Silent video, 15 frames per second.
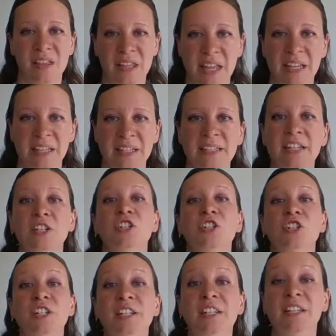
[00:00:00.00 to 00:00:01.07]
things that
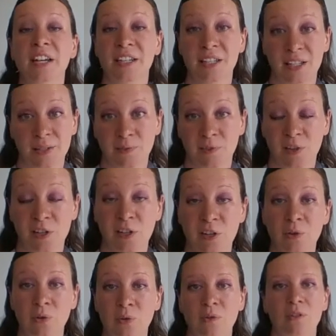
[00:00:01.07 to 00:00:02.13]
she does for
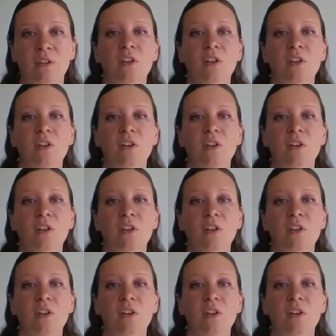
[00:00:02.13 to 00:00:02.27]
you,